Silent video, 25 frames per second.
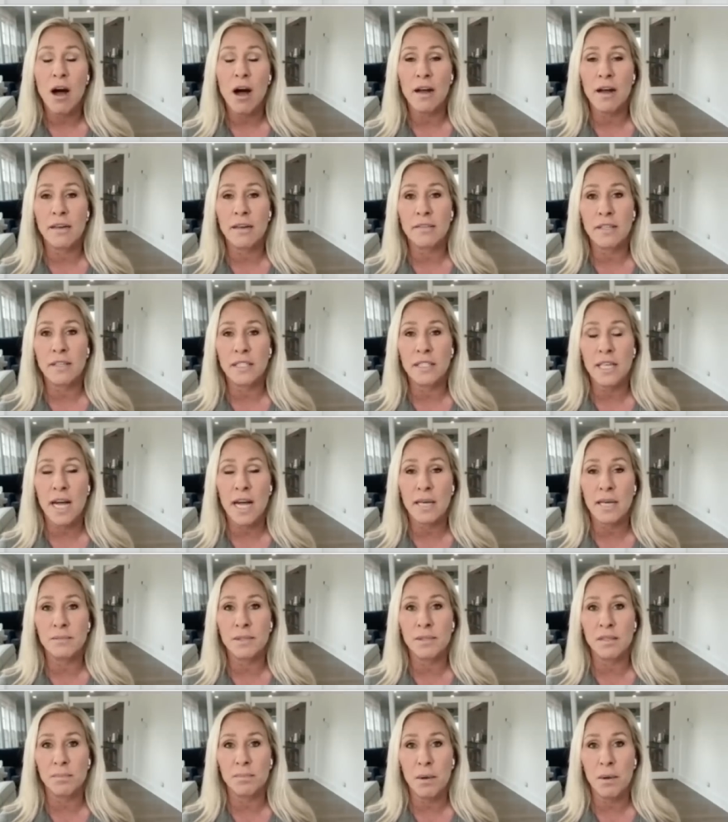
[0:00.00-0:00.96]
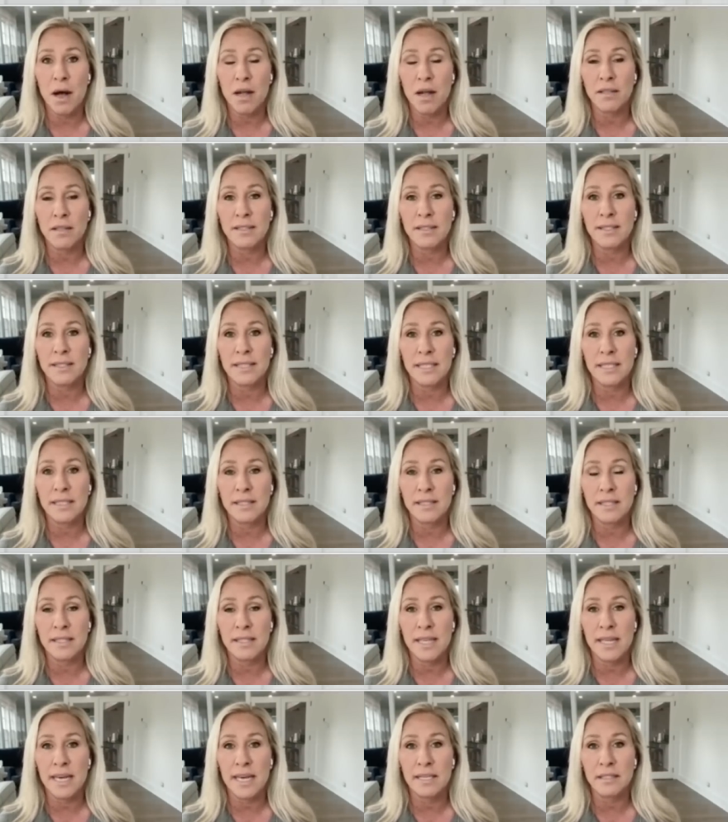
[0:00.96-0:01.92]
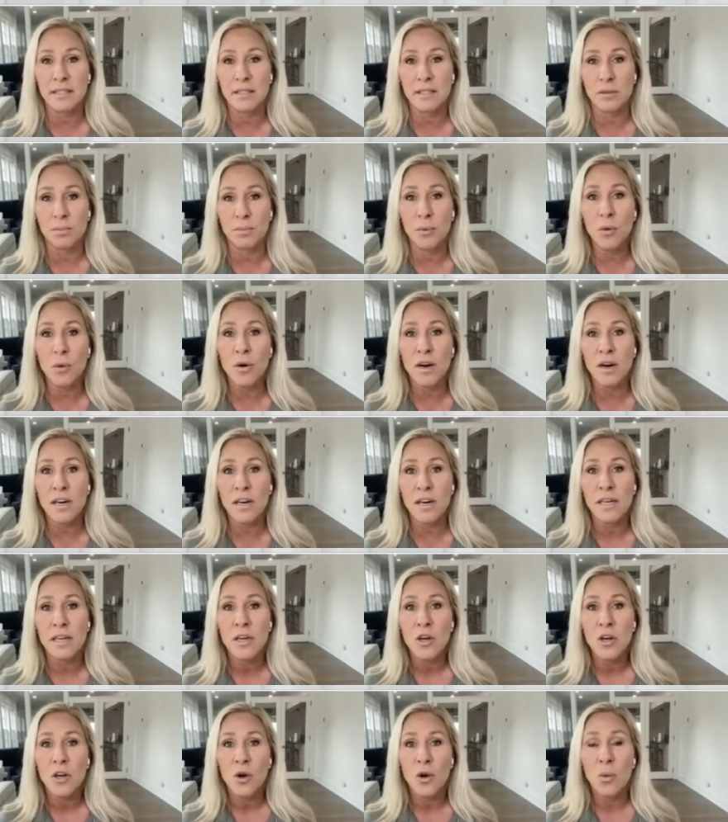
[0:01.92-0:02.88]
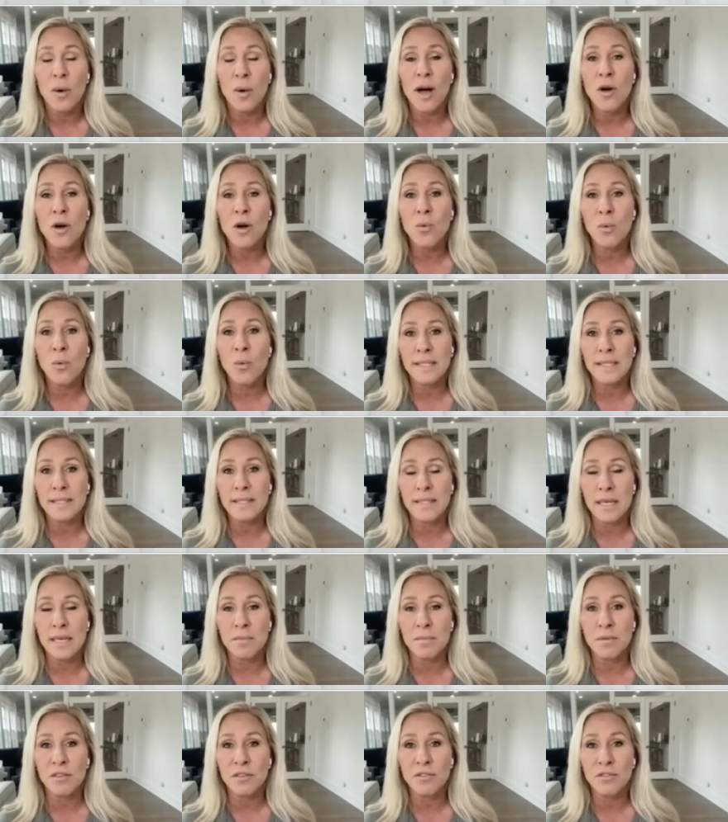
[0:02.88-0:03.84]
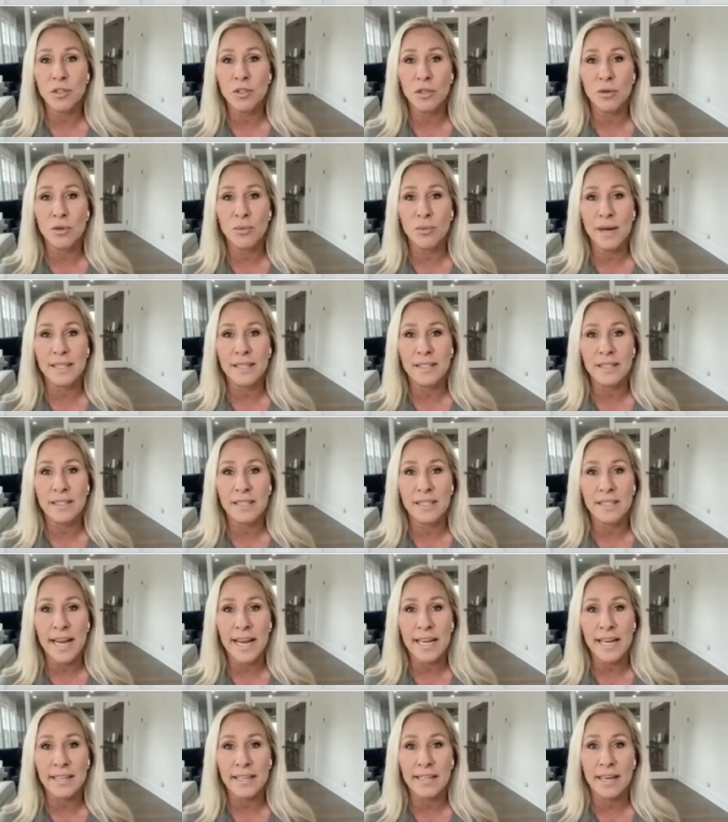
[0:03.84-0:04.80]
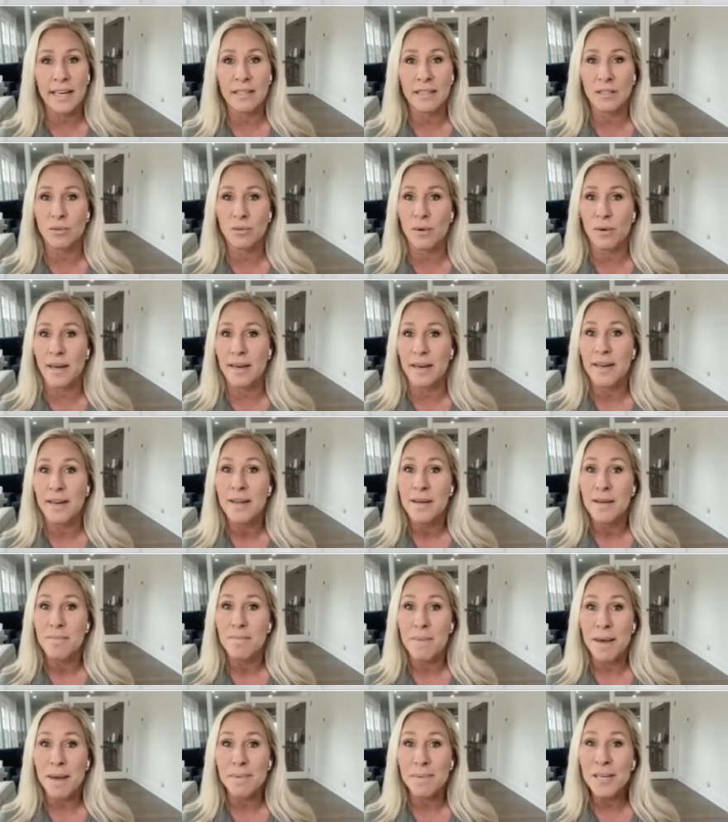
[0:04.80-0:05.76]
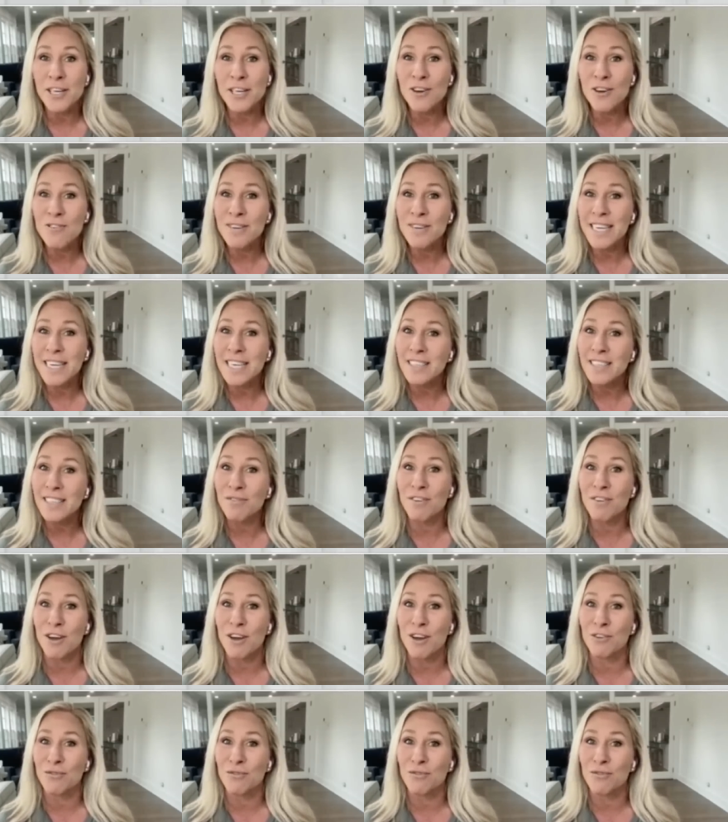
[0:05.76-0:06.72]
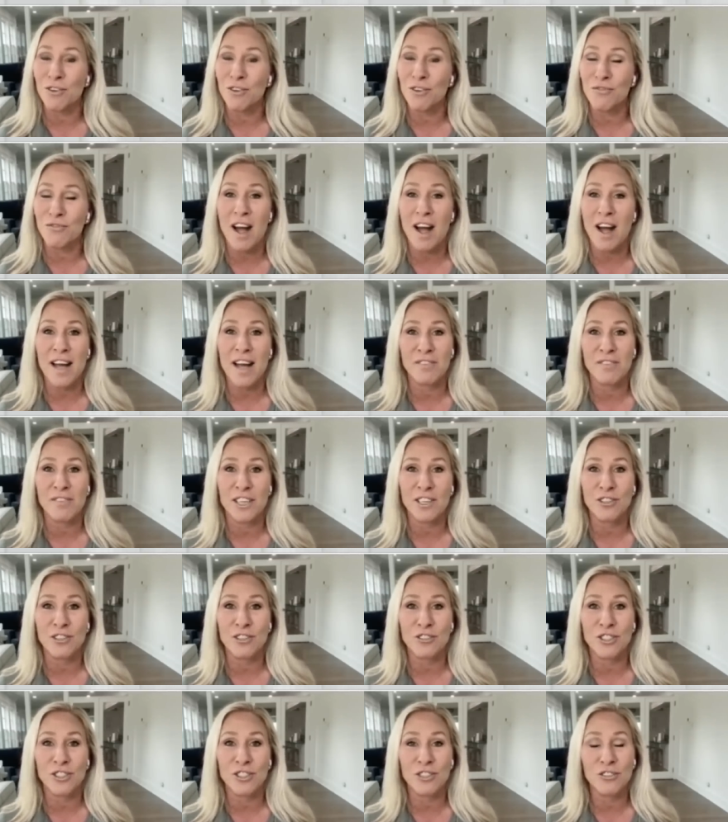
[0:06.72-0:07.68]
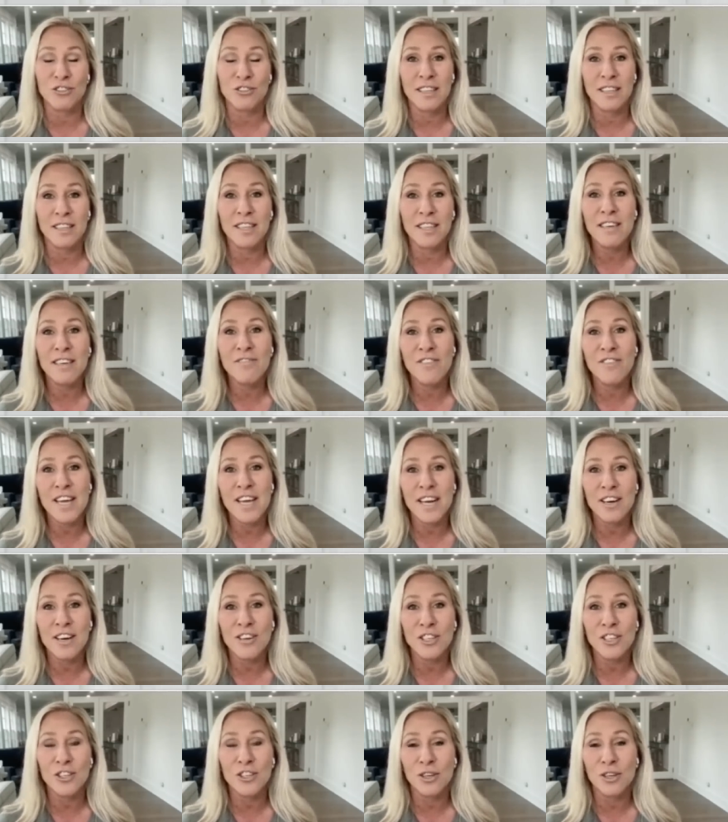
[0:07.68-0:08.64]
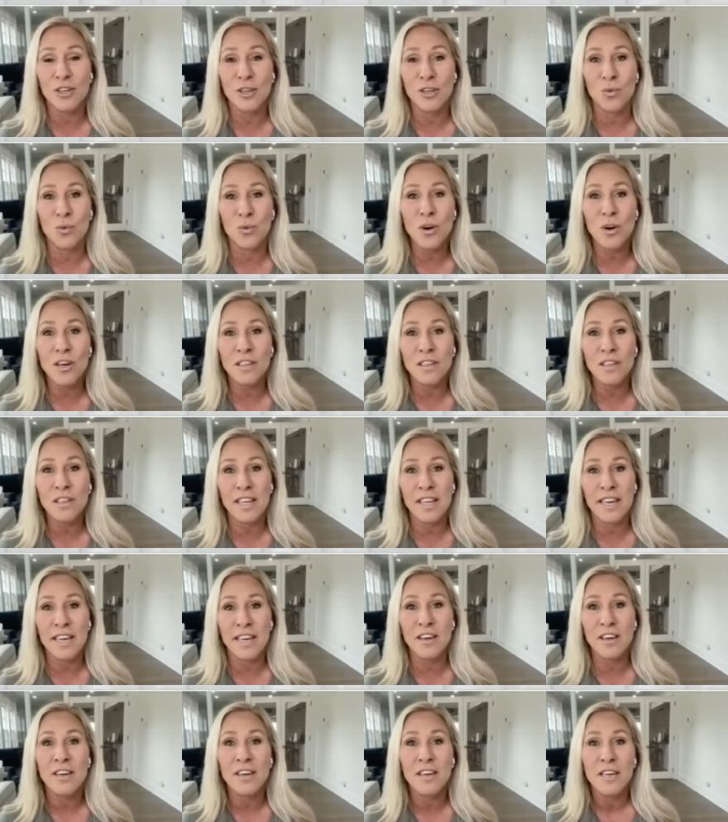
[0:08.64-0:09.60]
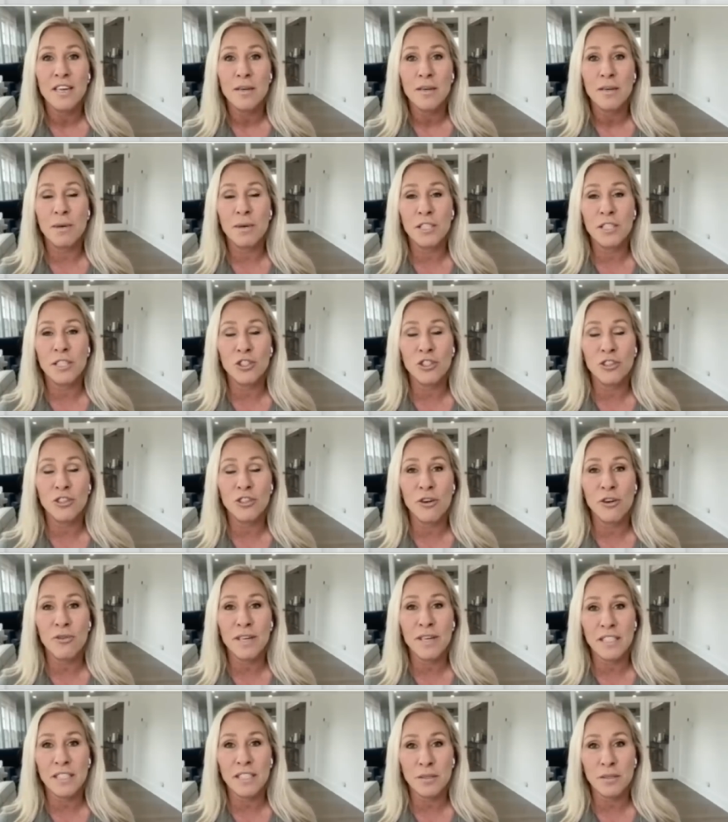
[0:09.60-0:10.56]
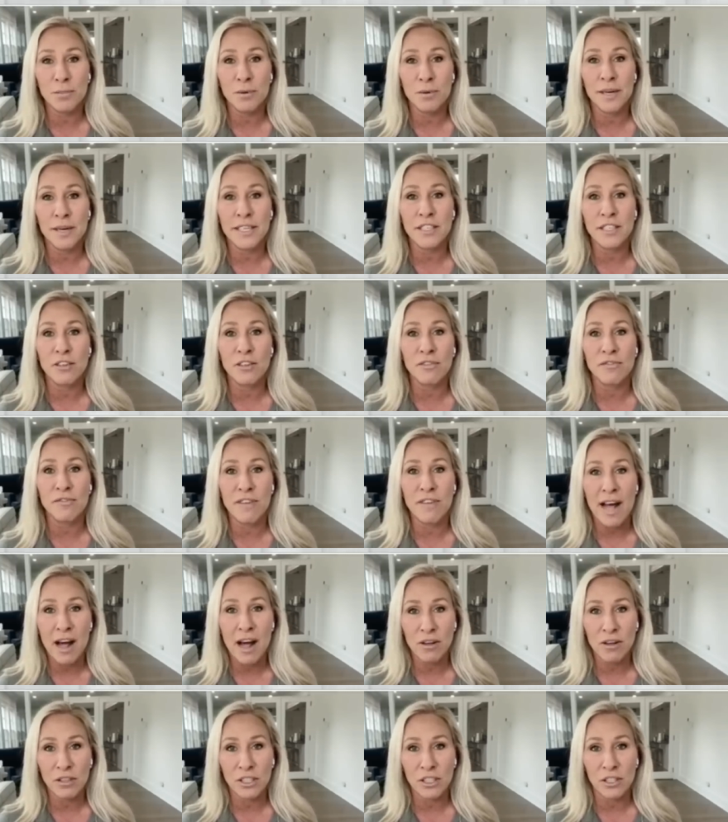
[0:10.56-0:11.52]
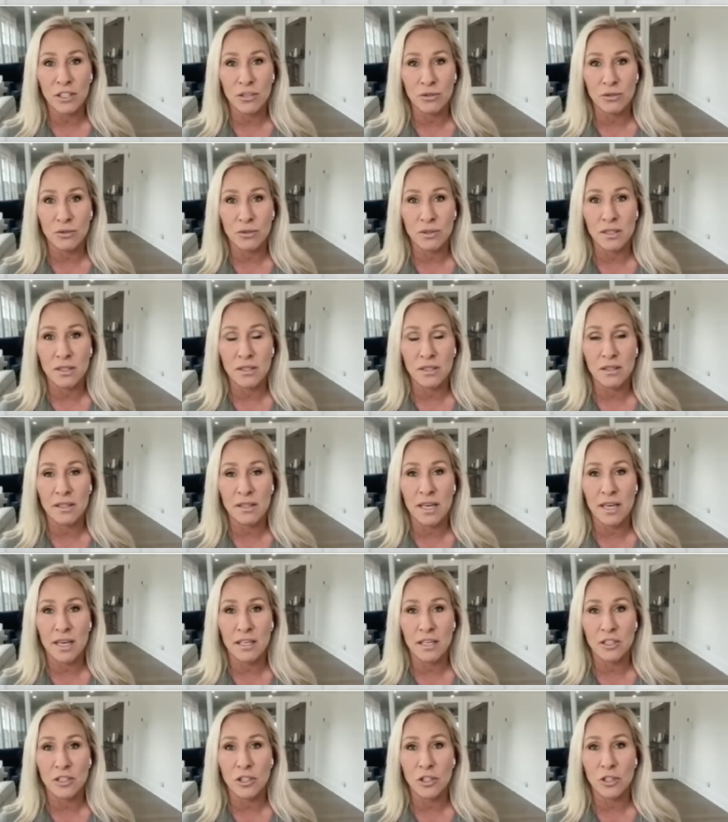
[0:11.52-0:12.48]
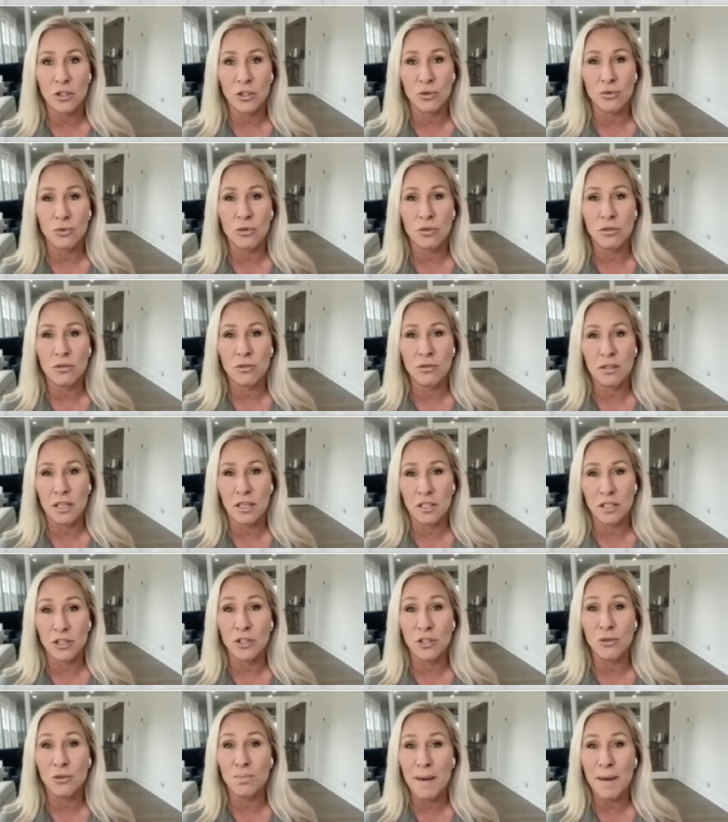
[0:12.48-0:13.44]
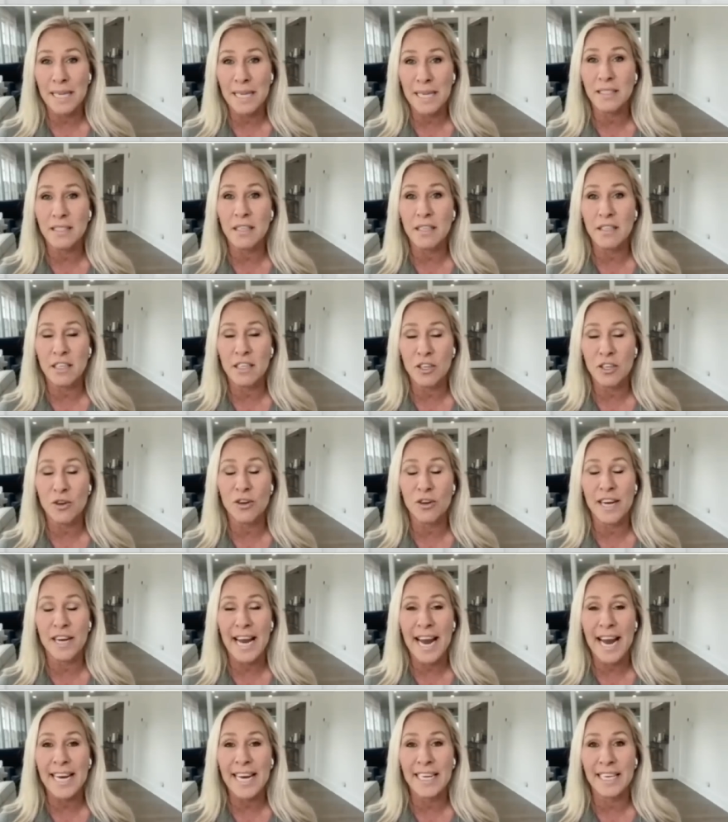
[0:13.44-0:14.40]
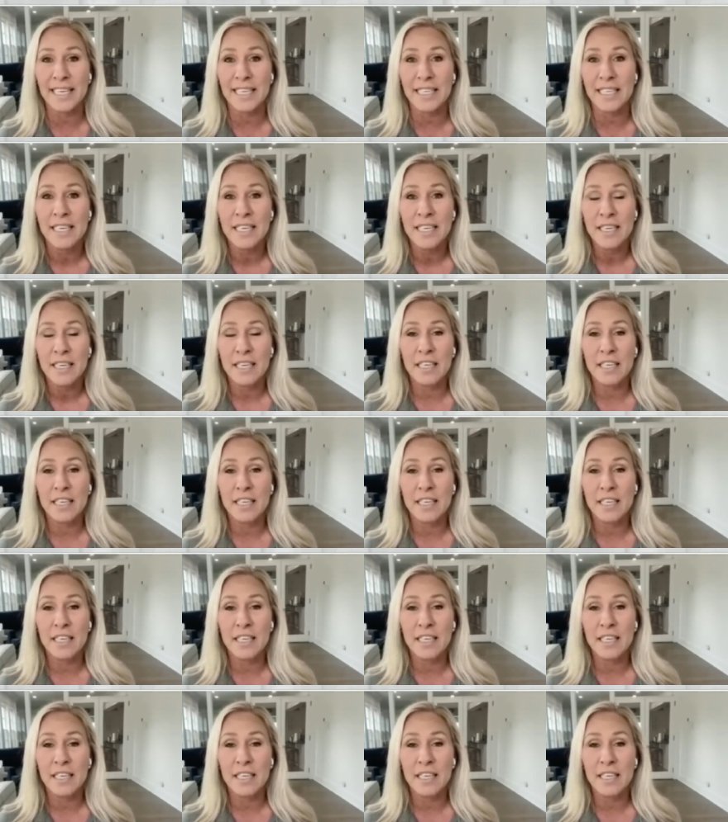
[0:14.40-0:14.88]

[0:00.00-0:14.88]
on the types of policies that they support. Well, once they move to a red state, guess what? Maybe you don't get to vote for five years. You can live there, you can work there, but you don't get to bring your values that you that you basically created